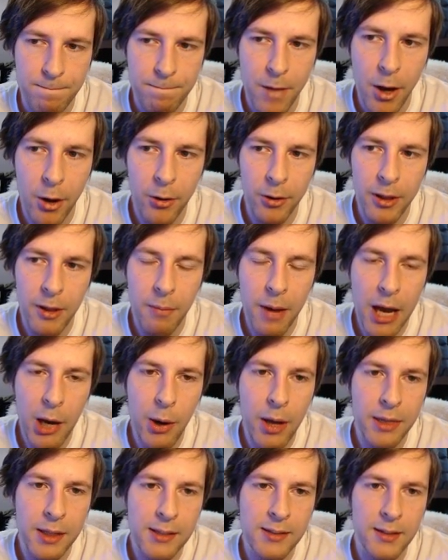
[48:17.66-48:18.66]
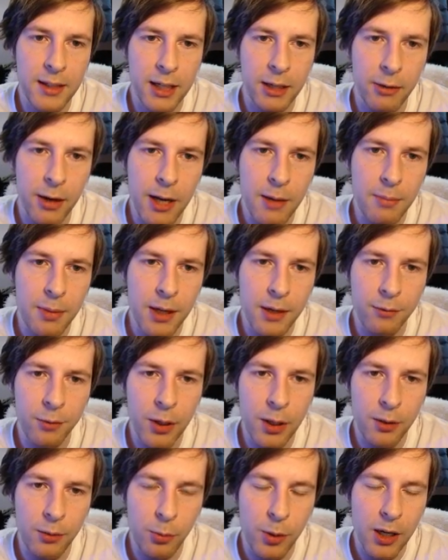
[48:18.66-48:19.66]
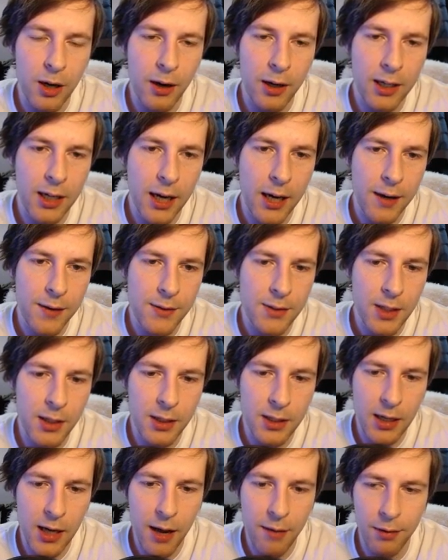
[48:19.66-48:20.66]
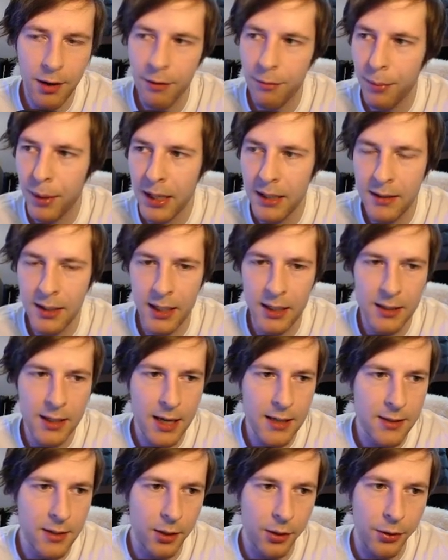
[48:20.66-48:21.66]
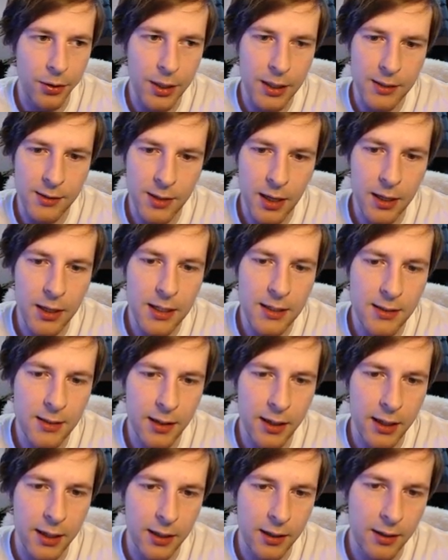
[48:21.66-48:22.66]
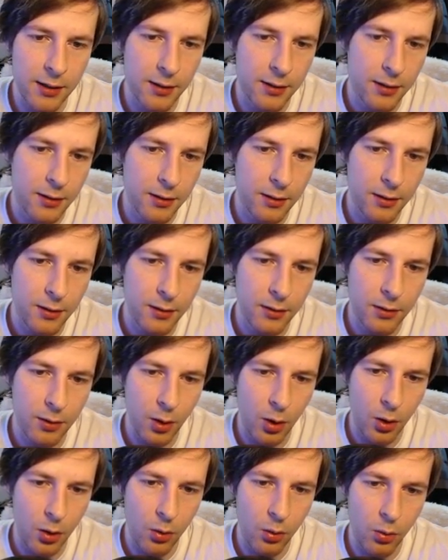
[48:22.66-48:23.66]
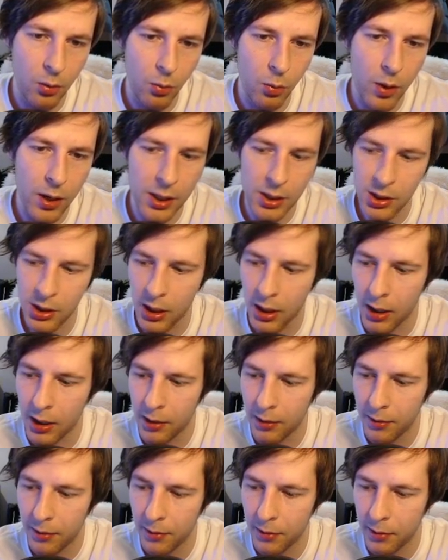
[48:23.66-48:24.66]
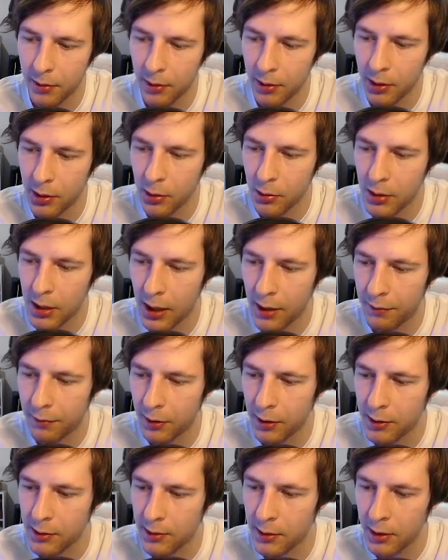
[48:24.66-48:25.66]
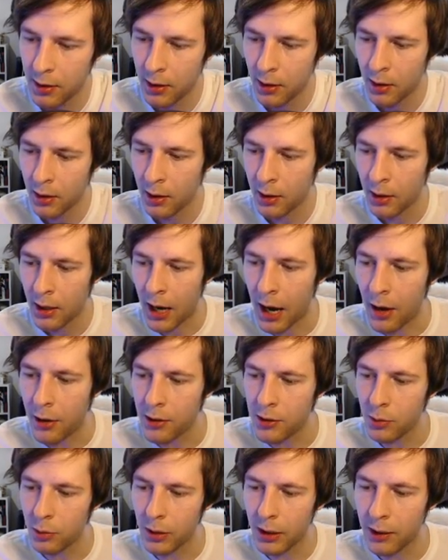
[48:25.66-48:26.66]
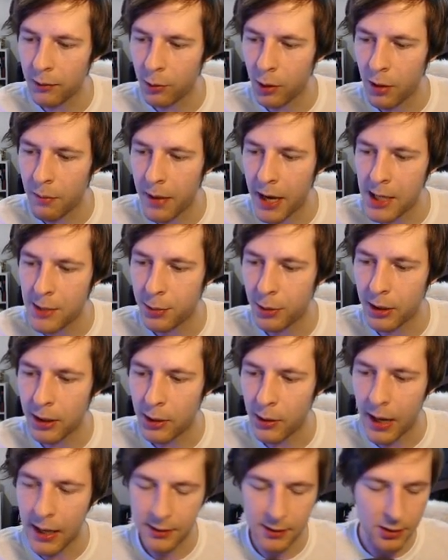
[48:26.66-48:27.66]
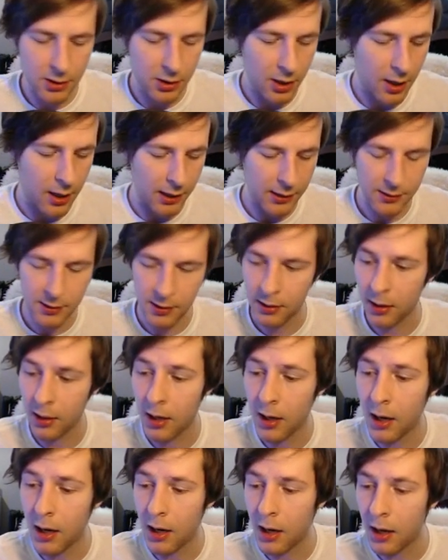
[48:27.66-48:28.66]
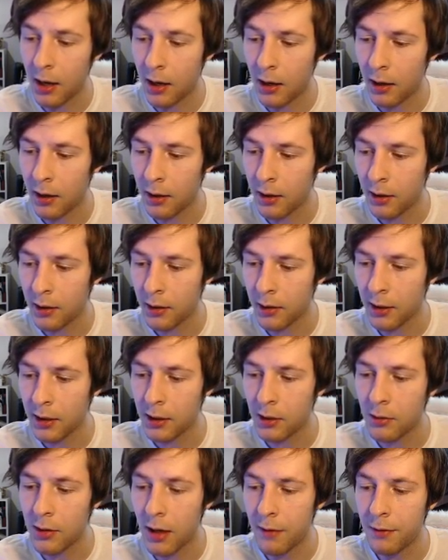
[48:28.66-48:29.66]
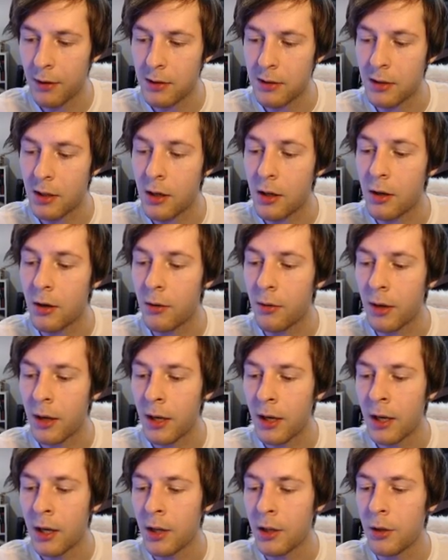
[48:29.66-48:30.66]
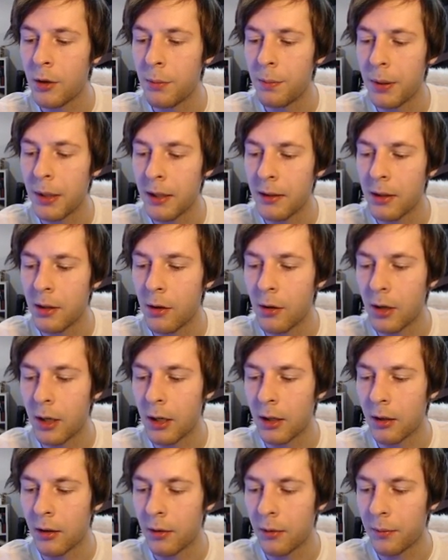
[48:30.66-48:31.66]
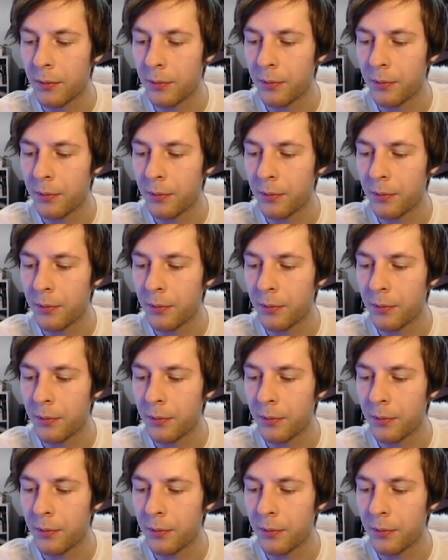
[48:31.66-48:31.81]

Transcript: Not only the bioethics thing, right? But if we win archives, they didn't have enough money to contest all of these. At least like one a shot. You die first. How does it work if we're on match point and you access shocks? Uh, you die first? No. You pick the order